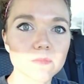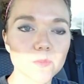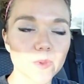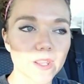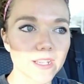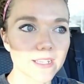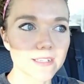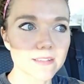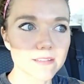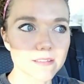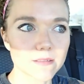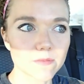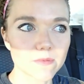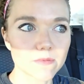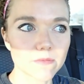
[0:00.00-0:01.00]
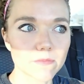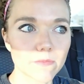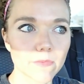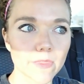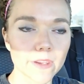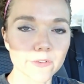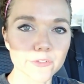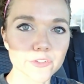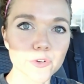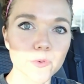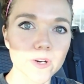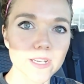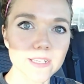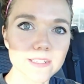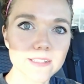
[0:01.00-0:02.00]
Like, it's their
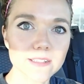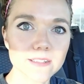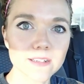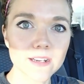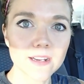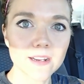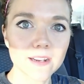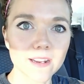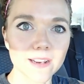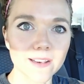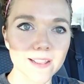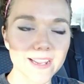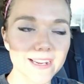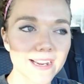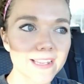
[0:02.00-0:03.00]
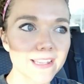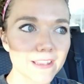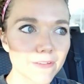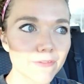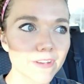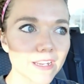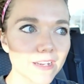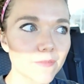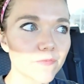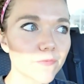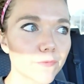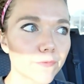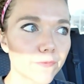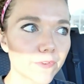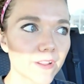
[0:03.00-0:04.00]
choice. And, like, I give a
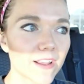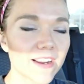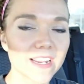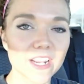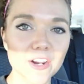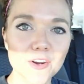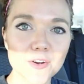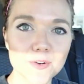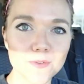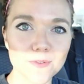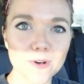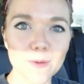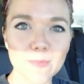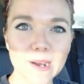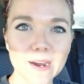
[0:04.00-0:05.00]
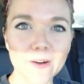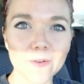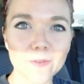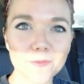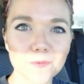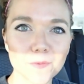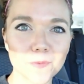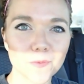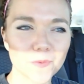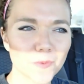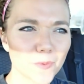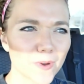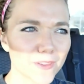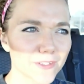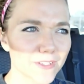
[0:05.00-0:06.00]
flying hoot about
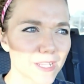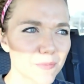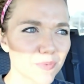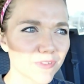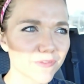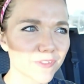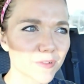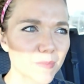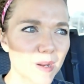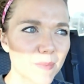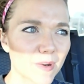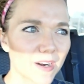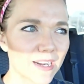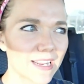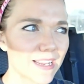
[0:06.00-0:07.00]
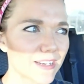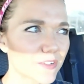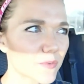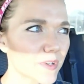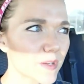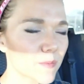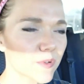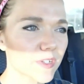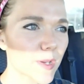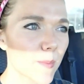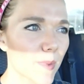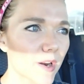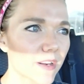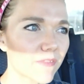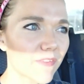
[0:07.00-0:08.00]
whether they prefer my body at 20%
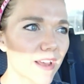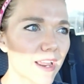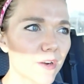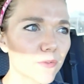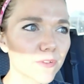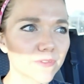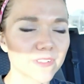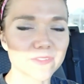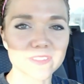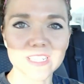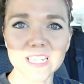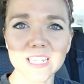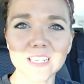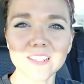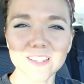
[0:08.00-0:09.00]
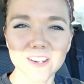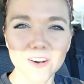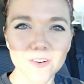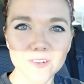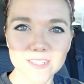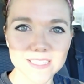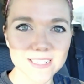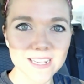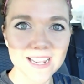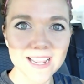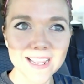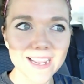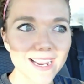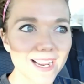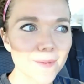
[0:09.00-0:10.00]
body fat or 15. You know, it's,
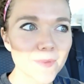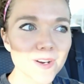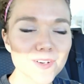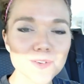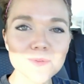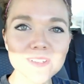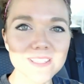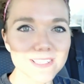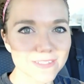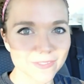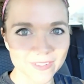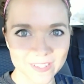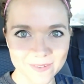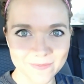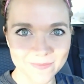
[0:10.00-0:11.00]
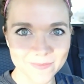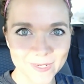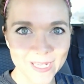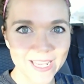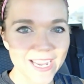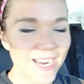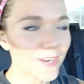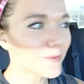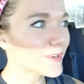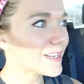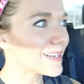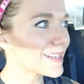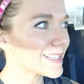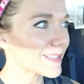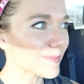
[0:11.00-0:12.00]
I'm not doing this for them. I don't need
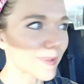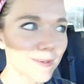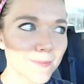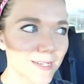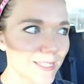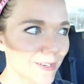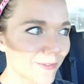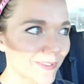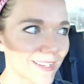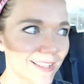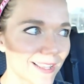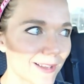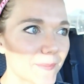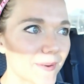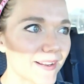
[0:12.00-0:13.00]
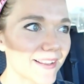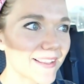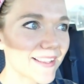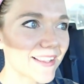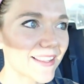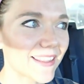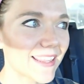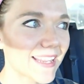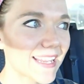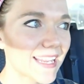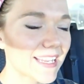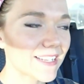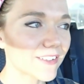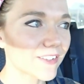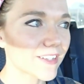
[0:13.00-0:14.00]
to explain myself to them. They
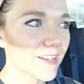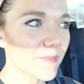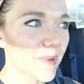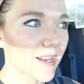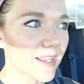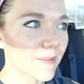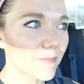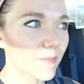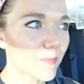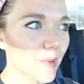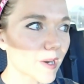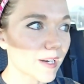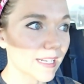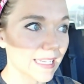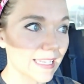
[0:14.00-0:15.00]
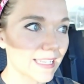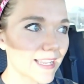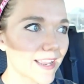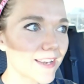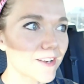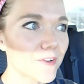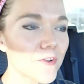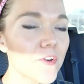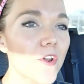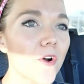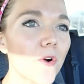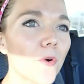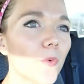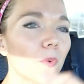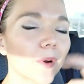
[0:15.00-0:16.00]
can't look at my body and
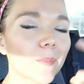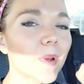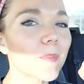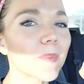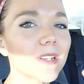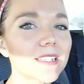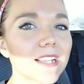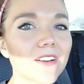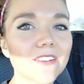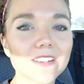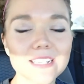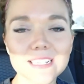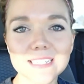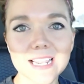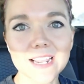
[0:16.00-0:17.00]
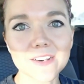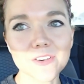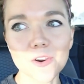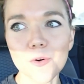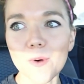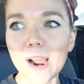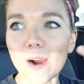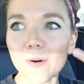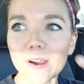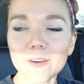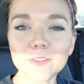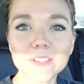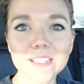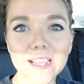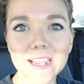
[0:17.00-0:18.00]
know where my mentality is at, know how
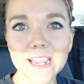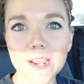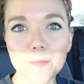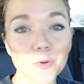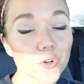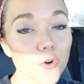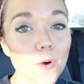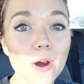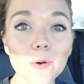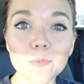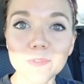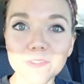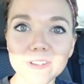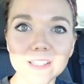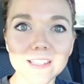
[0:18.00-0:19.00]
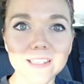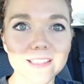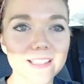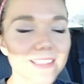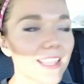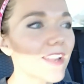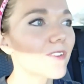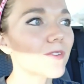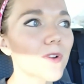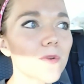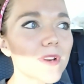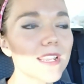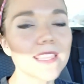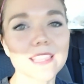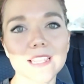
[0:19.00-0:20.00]
healthy I am, or know how I'm feeling. Like, they don't know
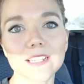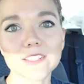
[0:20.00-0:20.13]
anything.